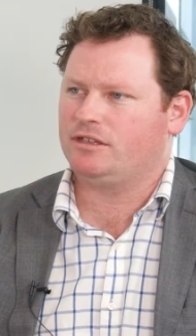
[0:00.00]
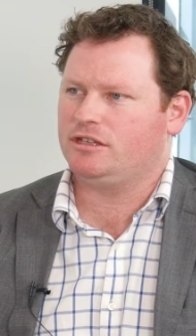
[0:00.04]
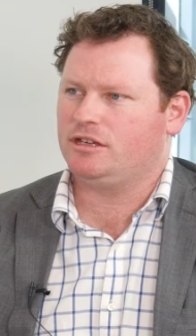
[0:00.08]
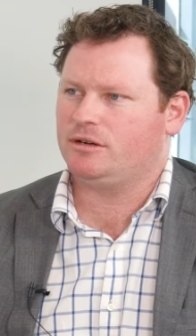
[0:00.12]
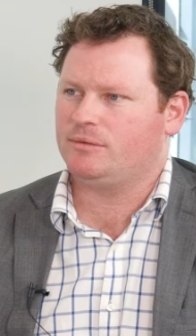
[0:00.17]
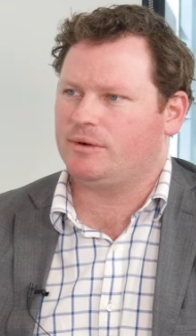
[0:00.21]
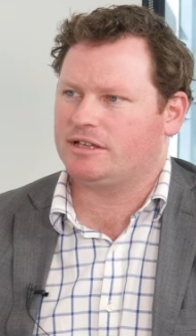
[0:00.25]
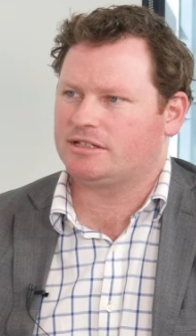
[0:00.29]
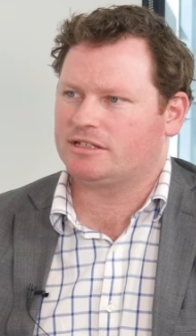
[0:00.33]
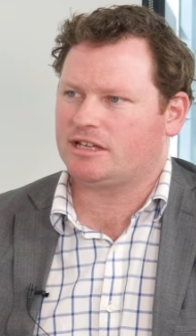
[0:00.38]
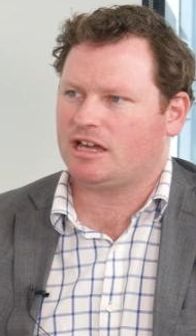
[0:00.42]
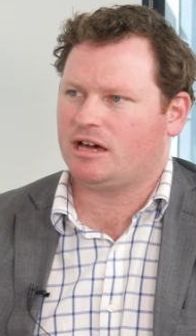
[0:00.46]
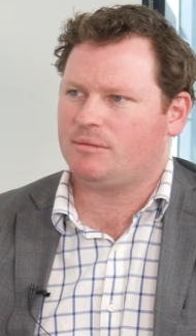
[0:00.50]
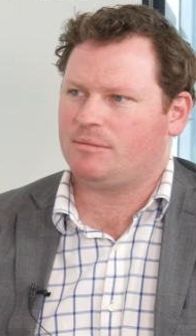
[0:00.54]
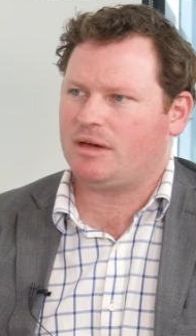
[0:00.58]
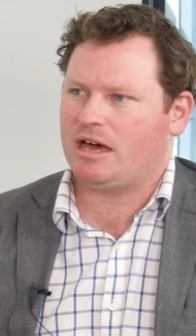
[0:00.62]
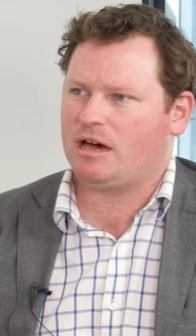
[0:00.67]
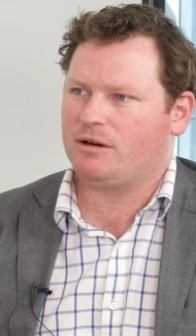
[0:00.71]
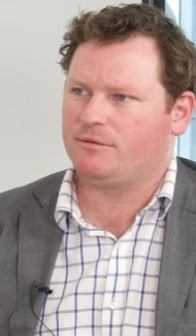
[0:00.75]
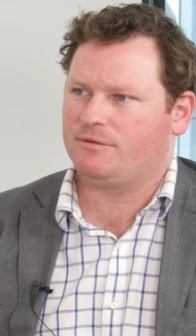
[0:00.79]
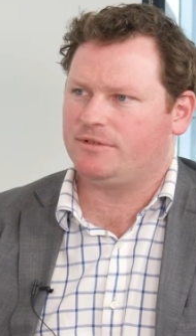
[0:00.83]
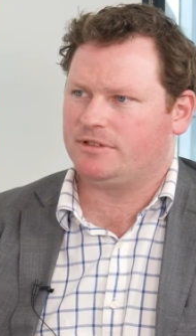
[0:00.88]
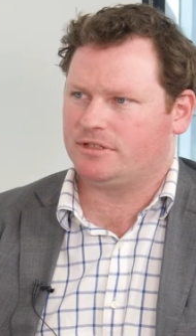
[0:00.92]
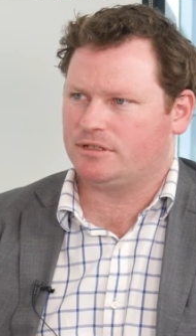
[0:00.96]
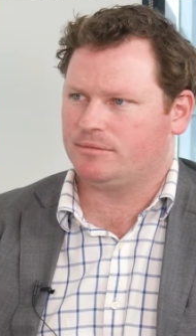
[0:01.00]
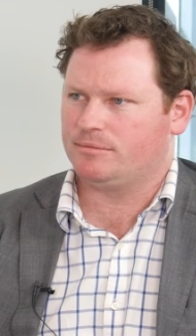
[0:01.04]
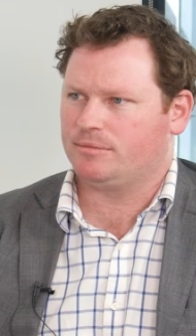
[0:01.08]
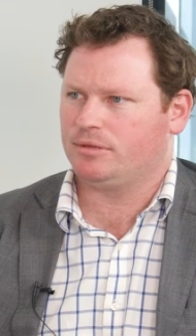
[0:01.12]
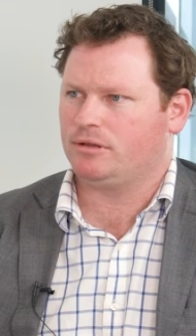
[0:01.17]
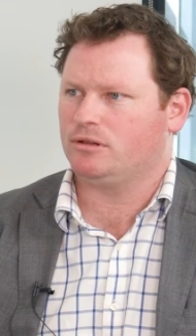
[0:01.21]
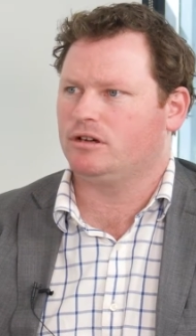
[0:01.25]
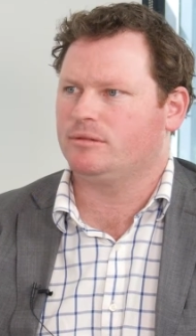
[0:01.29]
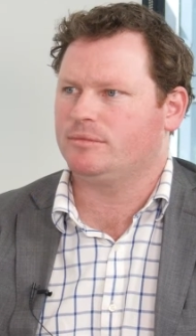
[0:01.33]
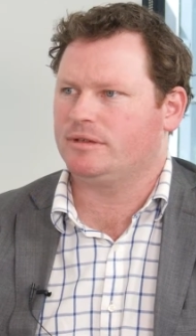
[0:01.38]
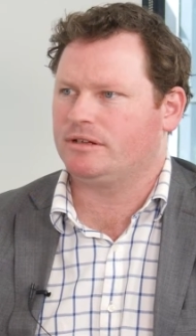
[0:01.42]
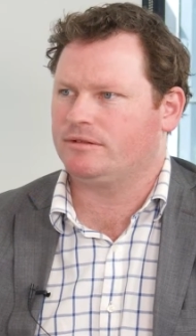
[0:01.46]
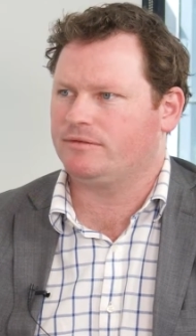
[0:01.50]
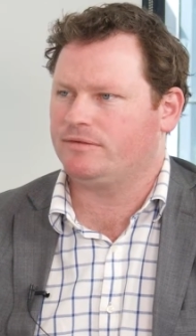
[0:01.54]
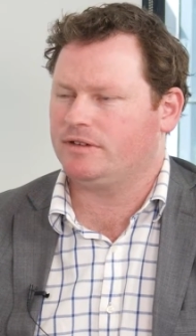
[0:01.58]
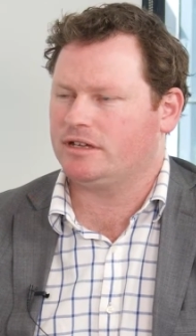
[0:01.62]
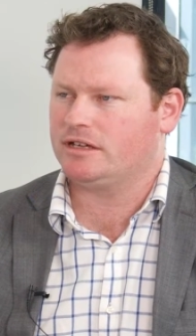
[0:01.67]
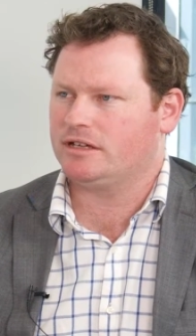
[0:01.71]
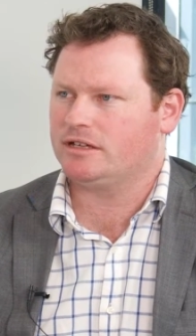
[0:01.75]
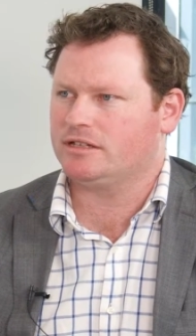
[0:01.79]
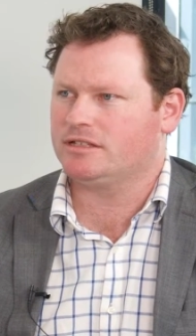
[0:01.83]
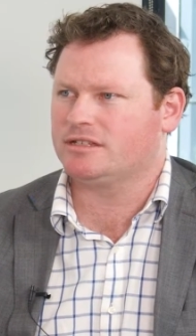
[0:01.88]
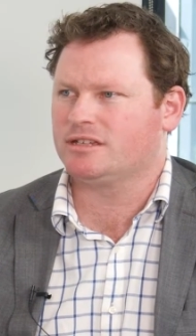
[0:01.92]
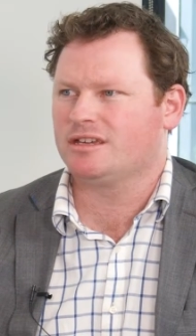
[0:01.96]
US come out with its employment
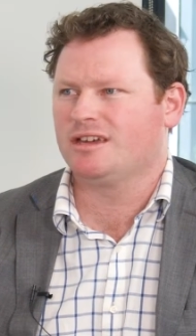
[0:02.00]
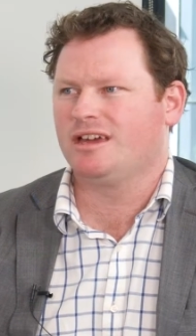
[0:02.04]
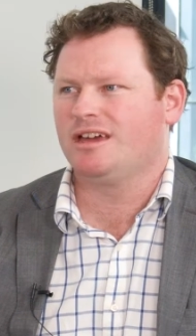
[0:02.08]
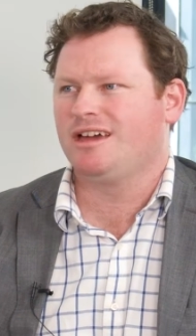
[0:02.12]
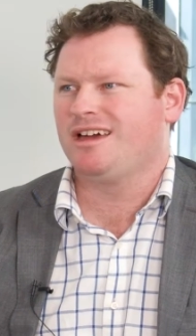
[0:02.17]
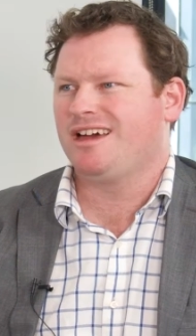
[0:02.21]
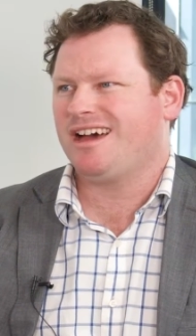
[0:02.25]
figures.